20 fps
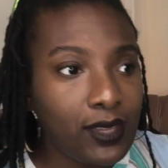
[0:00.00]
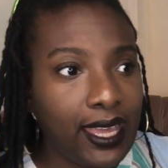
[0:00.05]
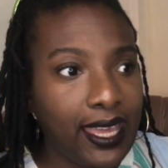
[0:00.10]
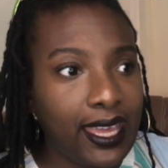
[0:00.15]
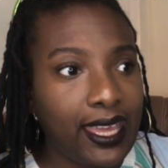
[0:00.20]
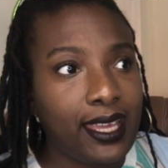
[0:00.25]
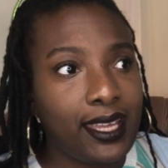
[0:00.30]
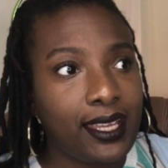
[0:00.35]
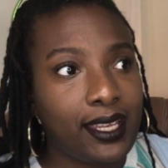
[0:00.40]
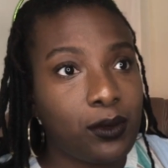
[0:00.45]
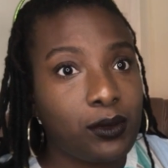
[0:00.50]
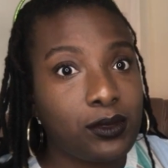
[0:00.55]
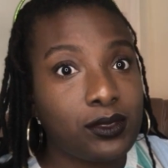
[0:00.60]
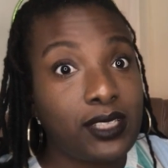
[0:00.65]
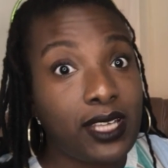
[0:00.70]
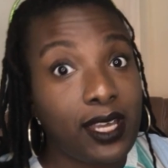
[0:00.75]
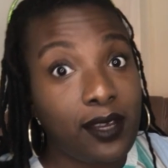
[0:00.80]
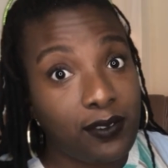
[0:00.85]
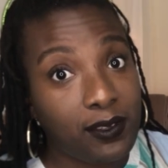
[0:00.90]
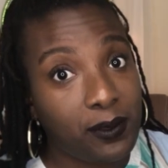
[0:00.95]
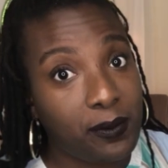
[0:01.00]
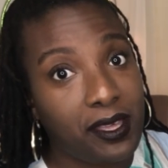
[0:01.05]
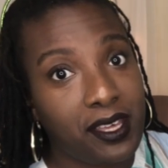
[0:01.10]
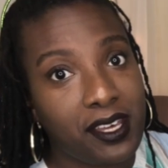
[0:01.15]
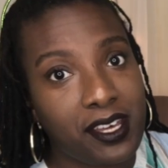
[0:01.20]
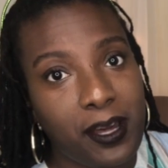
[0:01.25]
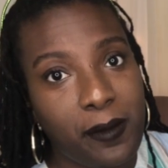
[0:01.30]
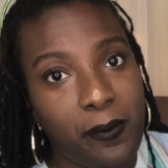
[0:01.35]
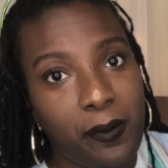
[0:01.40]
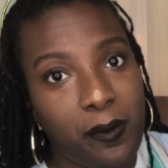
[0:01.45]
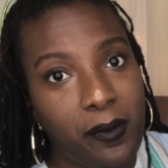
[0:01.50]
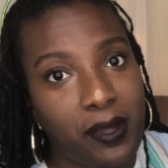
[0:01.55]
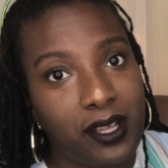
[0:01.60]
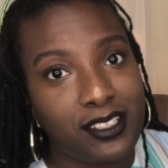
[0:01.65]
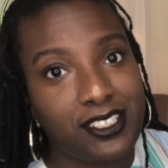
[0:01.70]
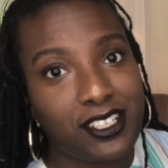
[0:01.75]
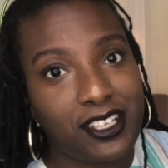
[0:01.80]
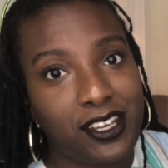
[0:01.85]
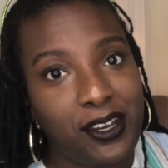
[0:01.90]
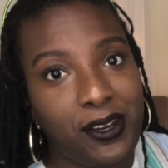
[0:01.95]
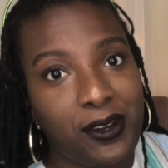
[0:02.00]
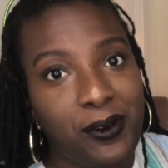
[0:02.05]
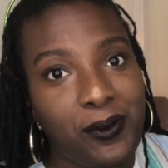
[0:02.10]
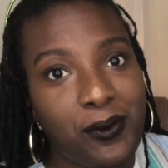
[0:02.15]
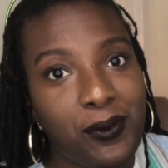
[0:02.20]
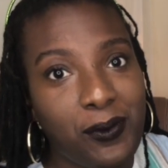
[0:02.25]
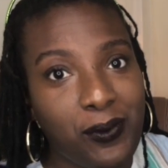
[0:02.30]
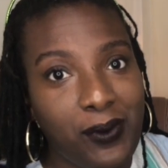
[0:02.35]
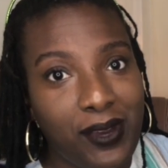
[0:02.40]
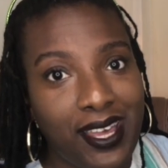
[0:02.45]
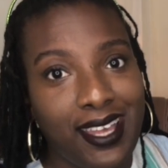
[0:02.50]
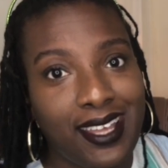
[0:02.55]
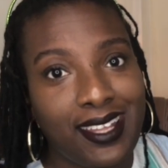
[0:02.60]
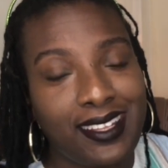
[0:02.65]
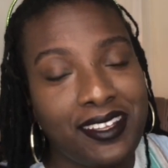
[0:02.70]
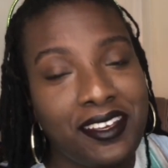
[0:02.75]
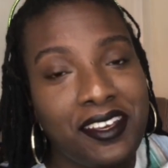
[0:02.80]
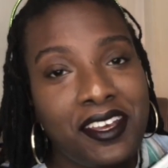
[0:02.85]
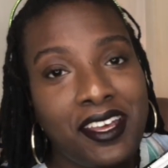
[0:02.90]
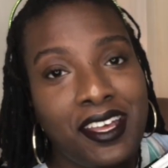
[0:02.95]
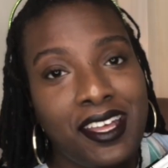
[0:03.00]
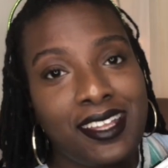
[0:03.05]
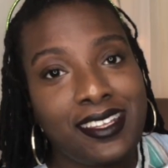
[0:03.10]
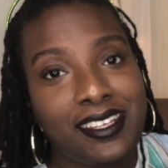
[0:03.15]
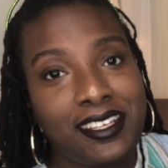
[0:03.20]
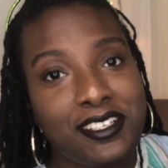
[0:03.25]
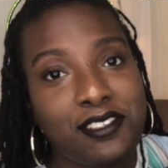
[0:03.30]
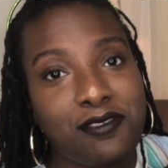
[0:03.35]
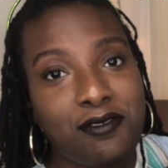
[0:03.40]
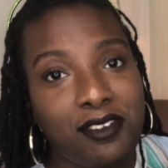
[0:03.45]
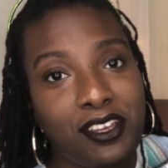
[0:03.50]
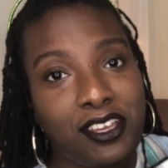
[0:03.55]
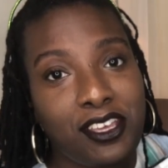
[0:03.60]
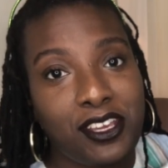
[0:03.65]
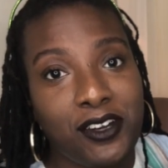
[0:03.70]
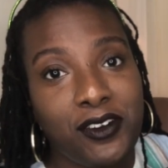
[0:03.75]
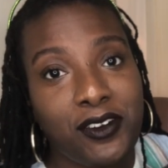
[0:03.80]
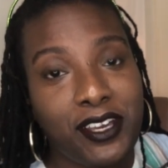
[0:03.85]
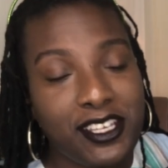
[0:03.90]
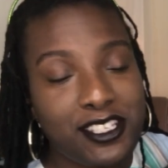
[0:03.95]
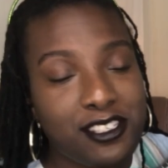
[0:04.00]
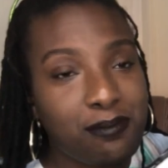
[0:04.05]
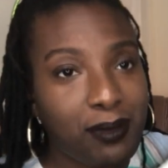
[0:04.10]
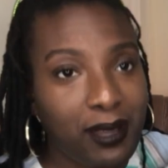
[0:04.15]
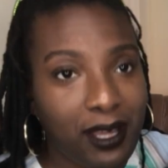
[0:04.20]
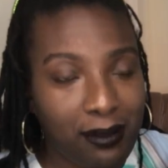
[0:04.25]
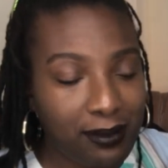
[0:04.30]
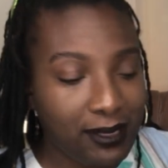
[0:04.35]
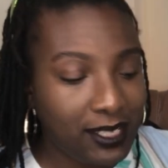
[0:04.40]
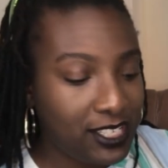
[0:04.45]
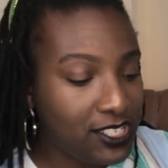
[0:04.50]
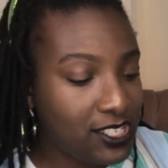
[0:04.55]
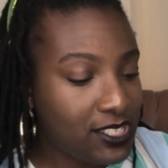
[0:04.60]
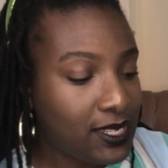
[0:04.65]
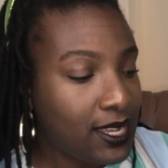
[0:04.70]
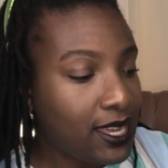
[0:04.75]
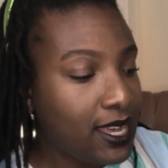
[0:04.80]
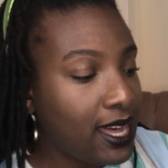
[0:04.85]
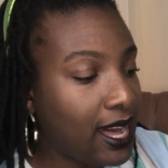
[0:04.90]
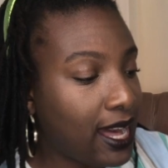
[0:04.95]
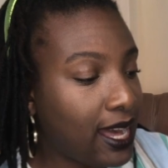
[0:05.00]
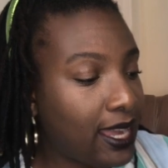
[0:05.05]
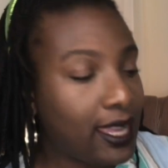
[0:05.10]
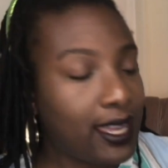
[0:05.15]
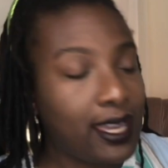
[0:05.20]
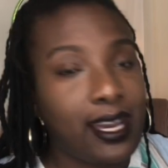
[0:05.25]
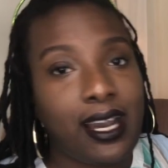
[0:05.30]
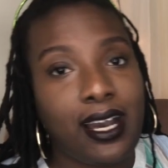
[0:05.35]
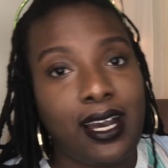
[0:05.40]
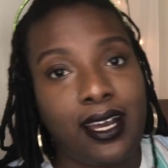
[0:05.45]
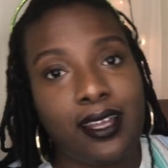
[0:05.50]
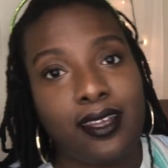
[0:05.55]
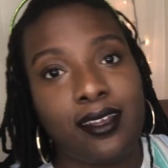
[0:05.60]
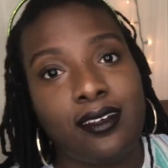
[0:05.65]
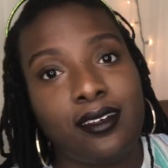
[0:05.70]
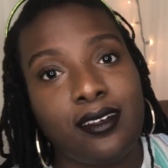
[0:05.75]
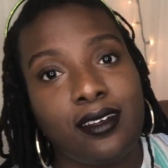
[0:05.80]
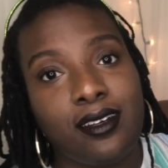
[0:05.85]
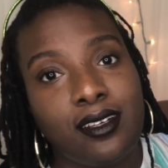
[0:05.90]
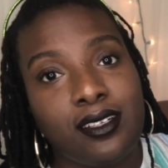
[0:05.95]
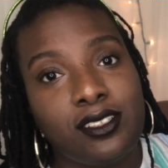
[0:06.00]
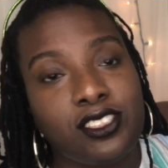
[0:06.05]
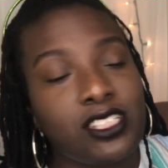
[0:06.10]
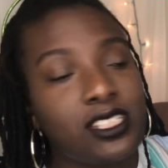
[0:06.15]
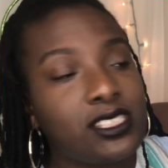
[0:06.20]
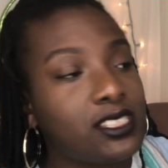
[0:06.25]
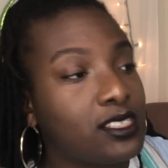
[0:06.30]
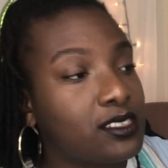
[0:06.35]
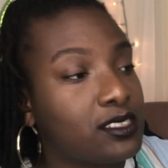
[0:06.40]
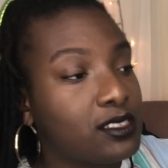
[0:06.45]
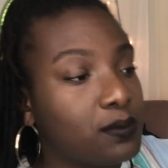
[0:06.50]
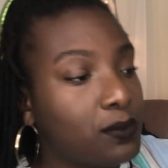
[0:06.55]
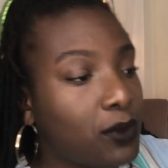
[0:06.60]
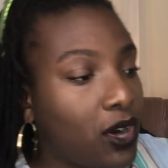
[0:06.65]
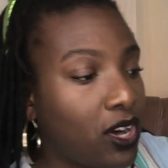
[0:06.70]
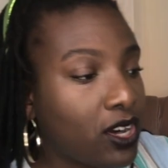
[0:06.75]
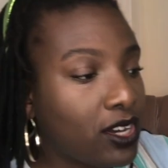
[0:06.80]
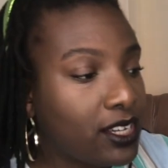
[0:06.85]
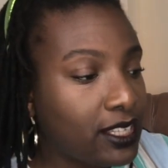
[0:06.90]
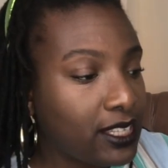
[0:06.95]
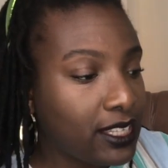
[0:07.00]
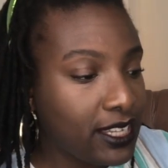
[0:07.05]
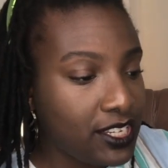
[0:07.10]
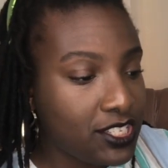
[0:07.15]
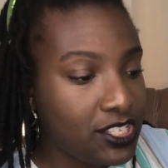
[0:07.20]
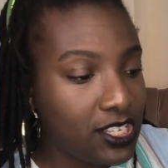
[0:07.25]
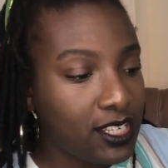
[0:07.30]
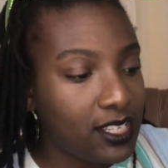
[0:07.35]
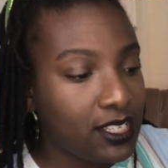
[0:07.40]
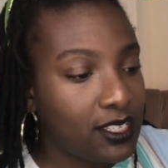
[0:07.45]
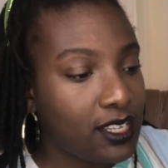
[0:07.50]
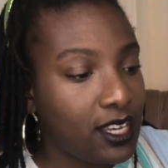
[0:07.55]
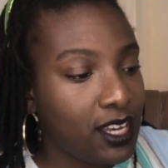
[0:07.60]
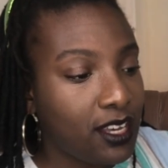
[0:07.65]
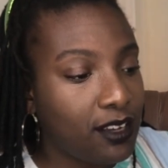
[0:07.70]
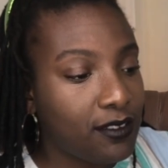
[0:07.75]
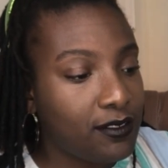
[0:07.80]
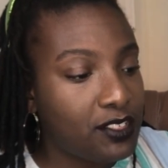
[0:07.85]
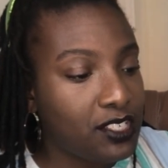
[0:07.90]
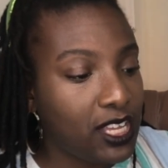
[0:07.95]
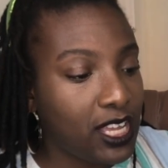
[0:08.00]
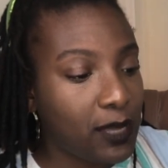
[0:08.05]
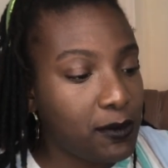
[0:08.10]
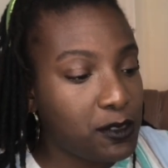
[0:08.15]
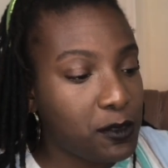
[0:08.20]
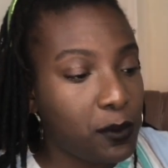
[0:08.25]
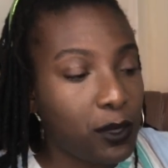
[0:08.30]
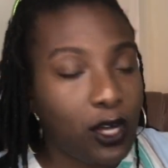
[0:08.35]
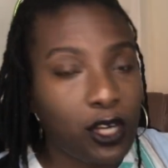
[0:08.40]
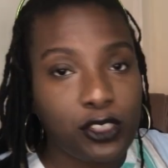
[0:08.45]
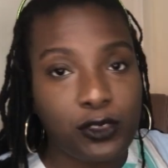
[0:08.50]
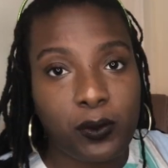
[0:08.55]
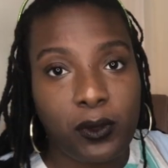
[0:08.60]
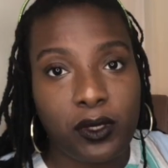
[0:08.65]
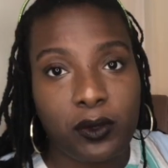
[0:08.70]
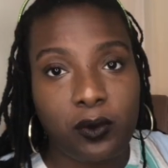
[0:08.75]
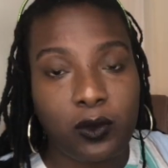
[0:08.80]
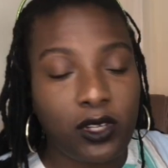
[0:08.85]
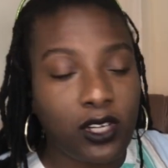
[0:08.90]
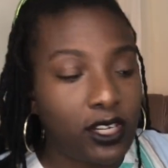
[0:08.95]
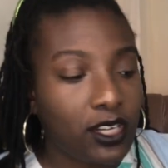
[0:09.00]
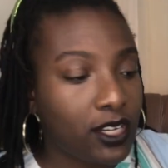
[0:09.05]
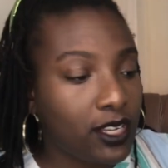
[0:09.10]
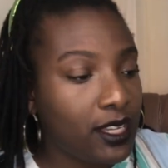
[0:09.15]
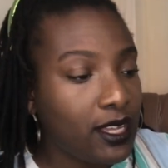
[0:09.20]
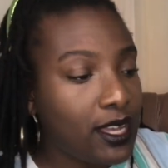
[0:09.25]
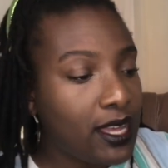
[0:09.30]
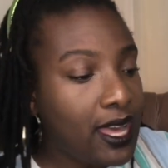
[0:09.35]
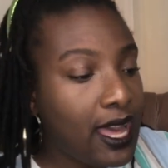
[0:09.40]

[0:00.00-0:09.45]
and it will definitely be a couple months ago when this video is published, I got just a small collection of James Baldwin work.